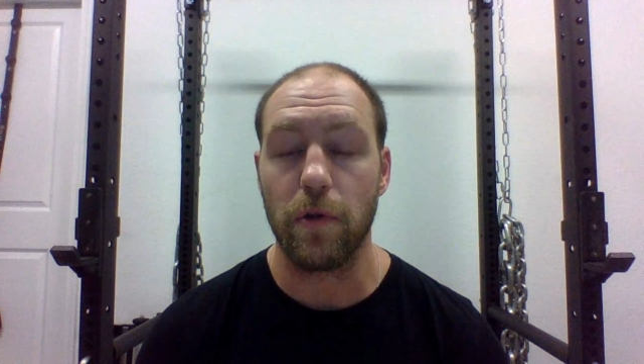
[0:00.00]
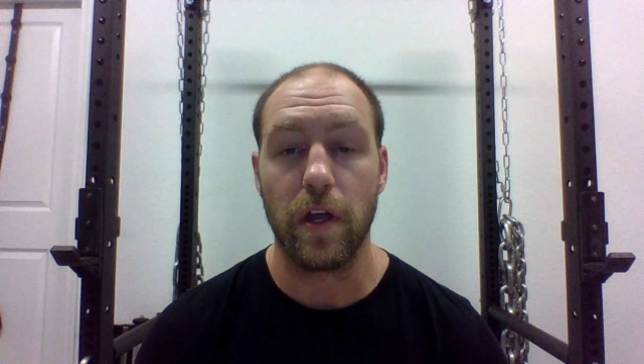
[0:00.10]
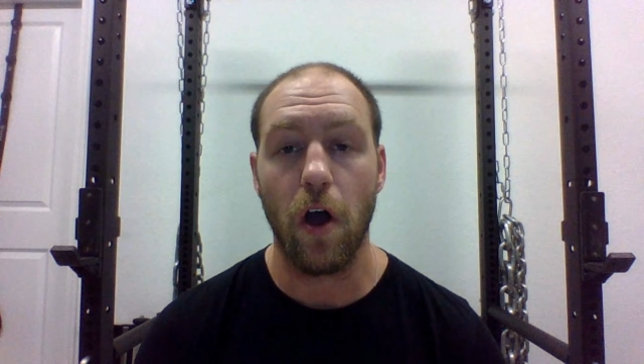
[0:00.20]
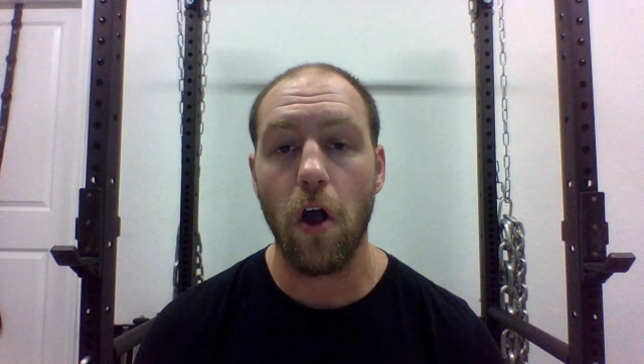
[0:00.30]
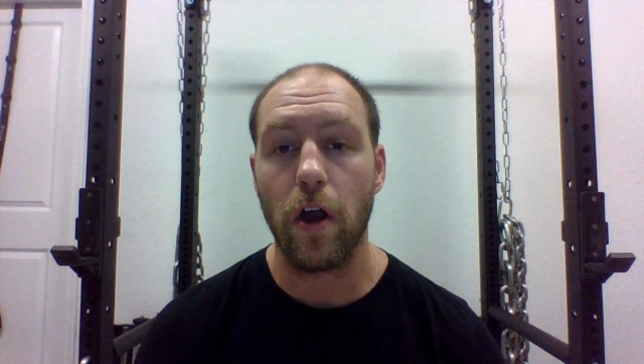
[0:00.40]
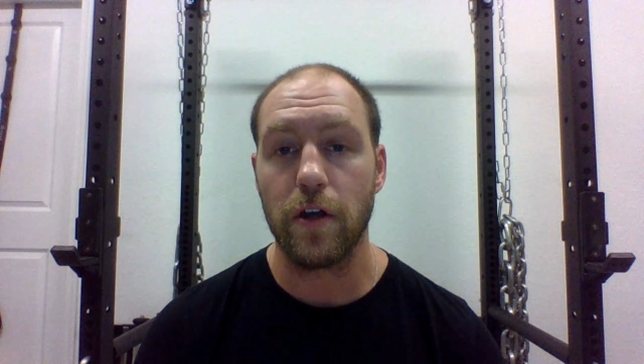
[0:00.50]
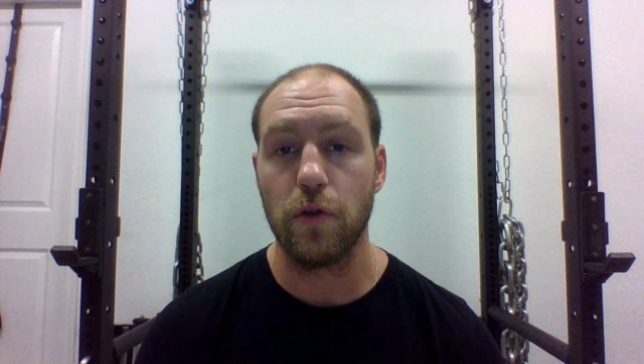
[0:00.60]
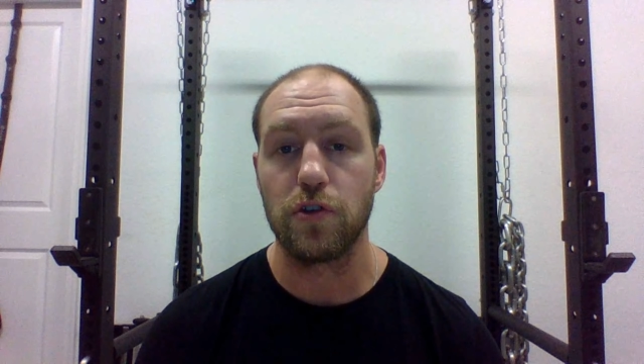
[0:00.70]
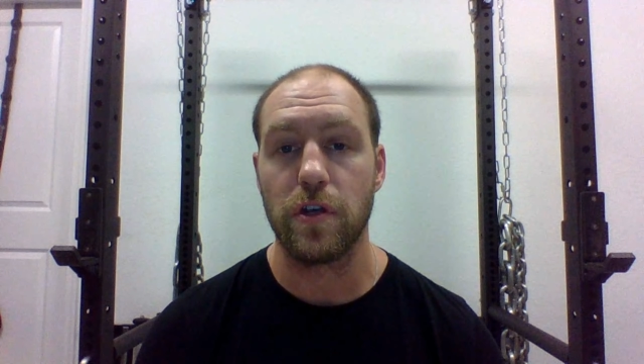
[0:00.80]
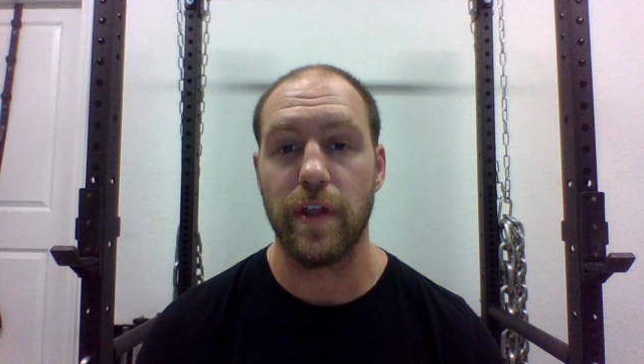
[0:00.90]
really hard,
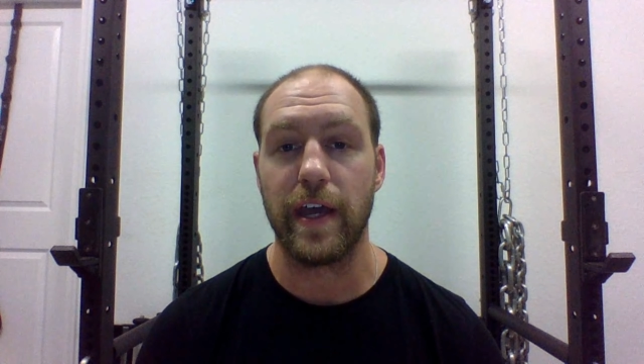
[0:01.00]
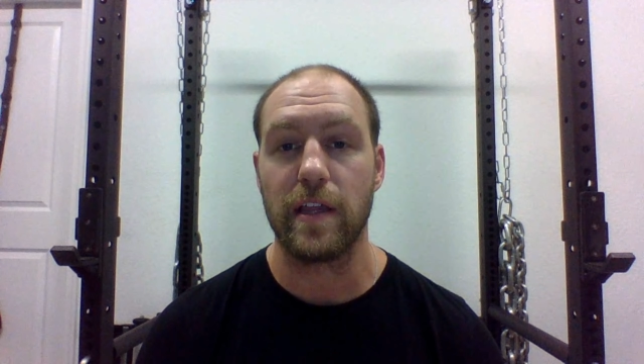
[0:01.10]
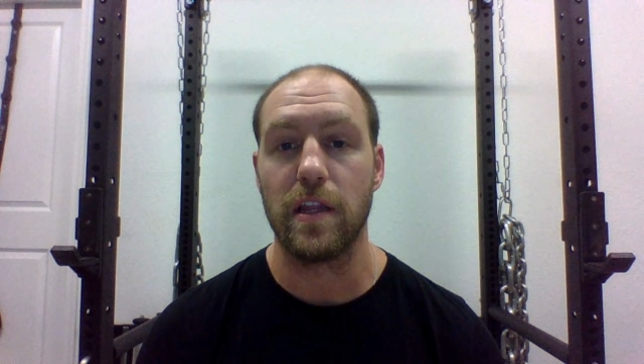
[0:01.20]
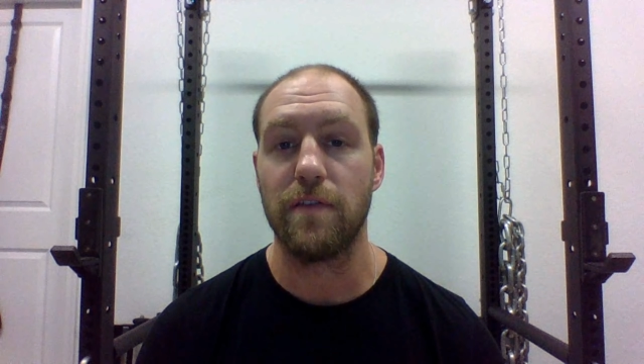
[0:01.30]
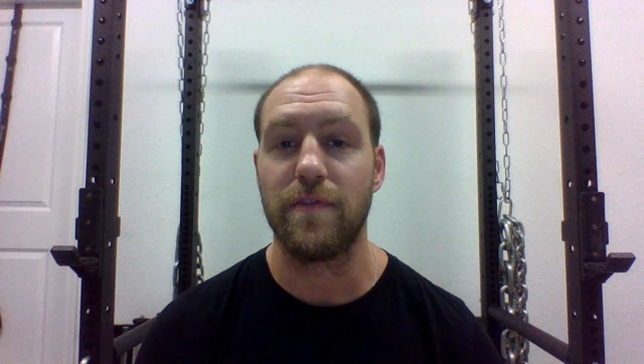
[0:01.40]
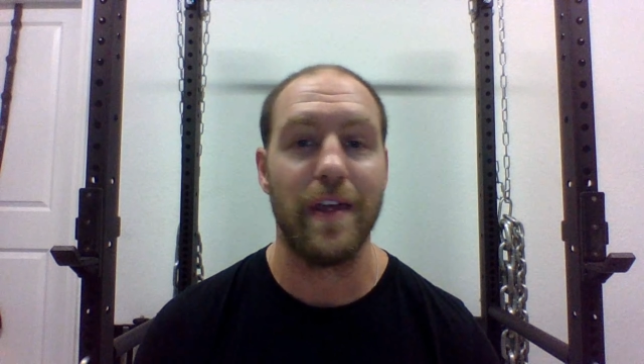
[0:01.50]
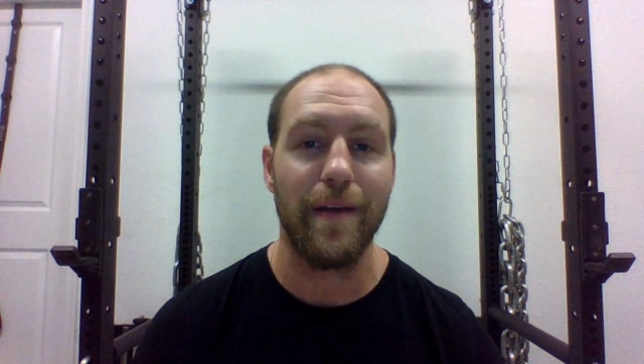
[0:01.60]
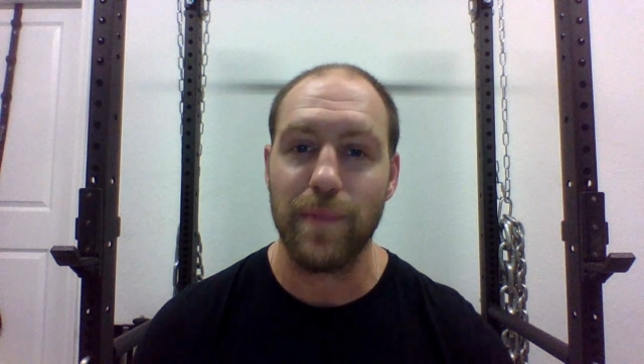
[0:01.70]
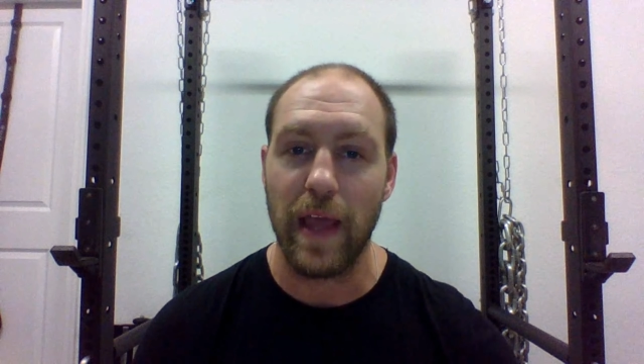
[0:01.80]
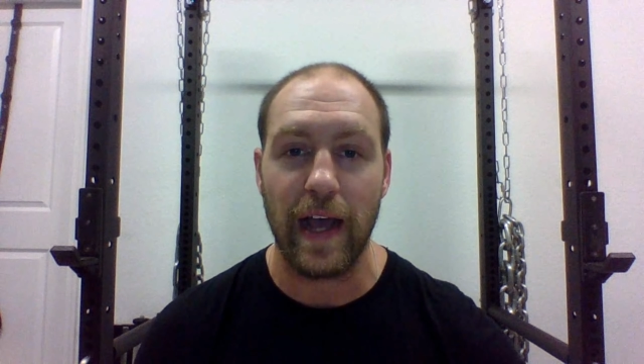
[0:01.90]
usually they can lift
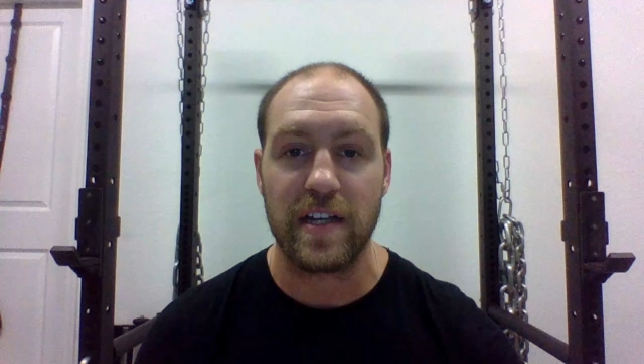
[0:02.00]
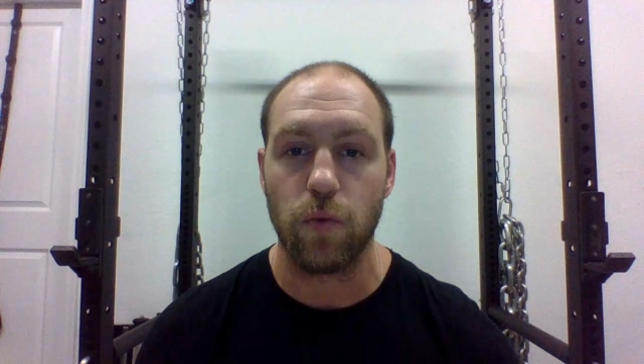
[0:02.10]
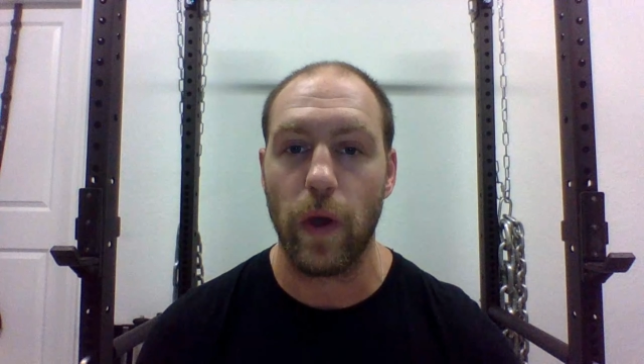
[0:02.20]
X